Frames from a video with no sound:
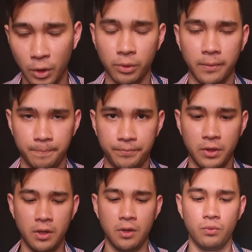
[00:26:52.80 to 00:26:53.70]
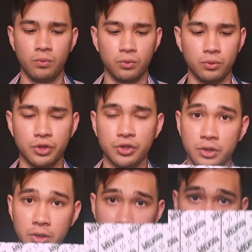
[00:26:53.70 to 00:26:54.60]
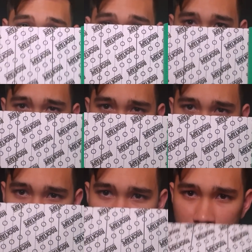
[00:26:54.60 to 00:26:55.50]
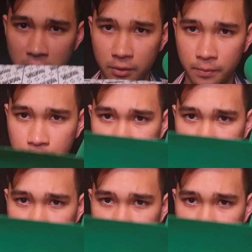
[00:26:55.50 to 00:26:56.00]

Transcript: Okay, we'll just snip off about